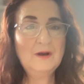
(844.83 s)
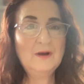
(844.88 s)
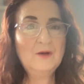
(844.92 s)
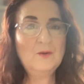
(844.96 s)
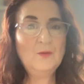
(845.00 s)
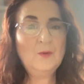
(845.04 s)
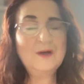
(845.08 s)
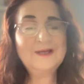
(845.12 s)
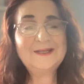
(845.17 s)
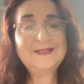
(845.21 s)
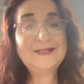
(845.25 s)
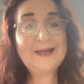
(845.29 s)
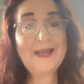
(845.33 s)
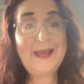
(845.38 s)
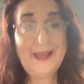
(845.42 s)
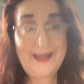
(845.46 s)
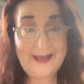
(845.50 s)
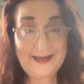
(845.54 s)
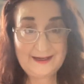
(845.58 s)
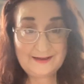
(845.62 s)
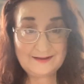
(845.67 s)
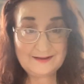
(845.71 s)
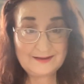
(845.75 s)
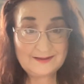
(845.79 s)
want to
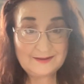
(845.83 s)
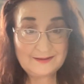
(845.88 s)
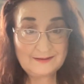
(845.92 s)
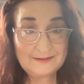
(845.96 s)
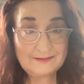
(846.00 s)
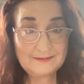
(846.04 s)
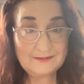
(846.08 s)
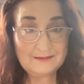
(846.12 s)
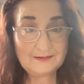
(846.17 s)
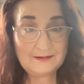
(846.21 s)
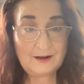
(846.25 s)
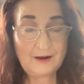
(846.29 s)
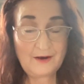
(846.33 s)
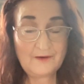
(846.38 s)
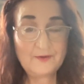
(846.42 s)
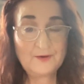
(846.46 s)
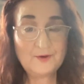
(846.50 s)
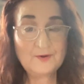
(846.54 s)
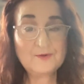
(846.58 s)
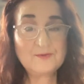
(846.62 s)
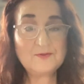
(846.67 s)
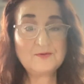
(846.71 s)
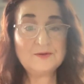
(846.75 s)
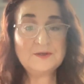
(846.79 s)
hate
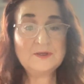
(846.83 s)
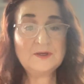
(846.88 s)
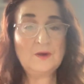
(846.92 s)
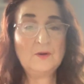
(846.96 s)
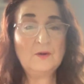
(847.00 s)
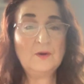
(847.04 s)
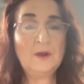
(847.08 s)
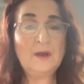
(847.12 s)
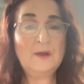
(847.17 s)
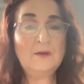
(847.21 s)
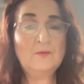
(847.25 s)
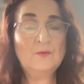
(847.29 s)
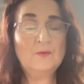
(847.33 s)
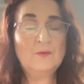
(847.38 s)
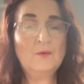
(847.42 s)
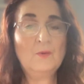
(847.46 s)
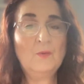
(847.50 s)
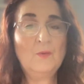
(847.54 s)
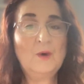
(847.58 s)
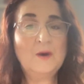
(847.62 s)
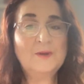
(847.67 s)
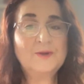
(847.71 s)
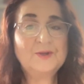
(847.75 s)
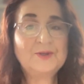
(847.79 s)
others and
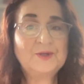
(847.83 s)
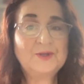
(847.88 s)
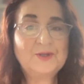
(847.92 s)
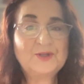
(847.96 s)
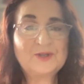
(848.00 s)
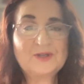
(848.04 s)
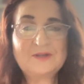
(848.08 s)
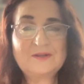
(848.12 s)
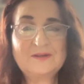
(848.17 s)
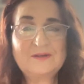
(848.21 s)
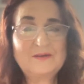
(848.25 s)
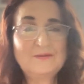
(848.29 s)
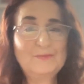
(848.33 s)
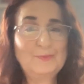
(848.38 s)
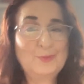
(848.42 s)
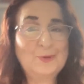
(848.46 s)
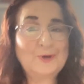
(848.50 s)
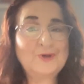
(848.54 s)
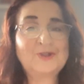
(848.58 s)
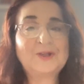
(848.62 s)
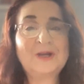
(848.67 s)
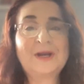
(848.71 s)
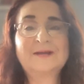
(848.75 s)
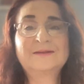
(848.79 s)
want to just
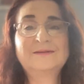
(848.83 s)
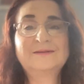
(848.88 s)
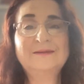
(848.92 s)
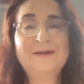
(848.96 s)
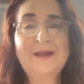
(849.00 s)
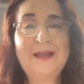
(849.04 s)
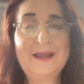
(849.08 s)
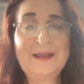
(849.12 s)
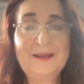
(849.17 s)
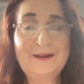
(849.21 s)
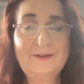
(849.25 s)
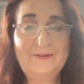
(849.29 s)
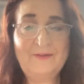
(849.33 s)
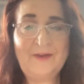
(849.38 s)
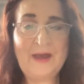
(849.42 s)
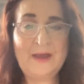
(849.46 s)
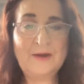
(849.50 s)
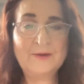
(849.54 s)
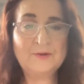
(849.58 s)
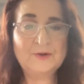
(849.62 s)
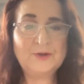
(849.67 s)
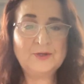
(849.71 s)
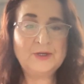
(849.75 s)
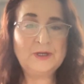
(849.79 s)
project negative
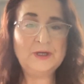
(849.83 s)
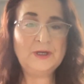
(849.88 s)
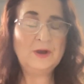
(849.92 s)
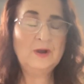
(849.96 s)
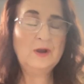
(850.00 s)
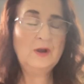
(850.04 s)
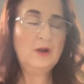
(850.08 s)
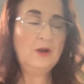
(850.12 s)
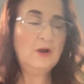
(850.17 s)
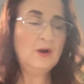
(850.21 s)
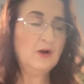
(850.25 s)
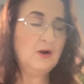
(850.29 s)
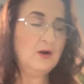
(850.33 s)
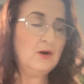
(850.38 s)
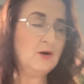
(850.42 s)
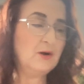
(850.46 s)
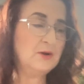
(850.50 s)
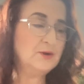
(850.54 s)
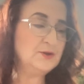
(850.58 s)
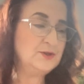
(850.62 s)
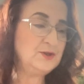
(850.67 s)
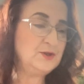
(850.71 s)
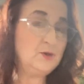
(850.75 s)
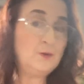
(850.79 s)
energy
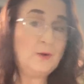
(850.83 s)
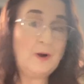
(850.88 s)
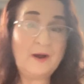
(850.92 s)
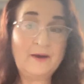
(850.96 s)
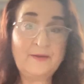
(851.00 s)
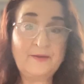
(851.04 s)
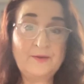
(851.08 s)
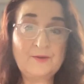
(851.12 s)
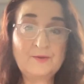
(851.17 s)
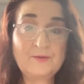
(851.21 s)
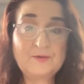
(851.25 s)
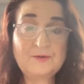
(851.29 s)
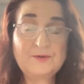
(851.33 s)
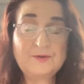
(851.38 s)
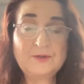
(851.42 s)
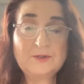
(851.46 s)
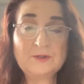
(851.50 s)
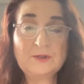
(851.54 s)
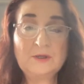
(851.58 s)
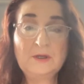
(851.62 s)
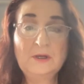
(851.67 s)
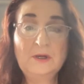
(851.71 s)
onto others,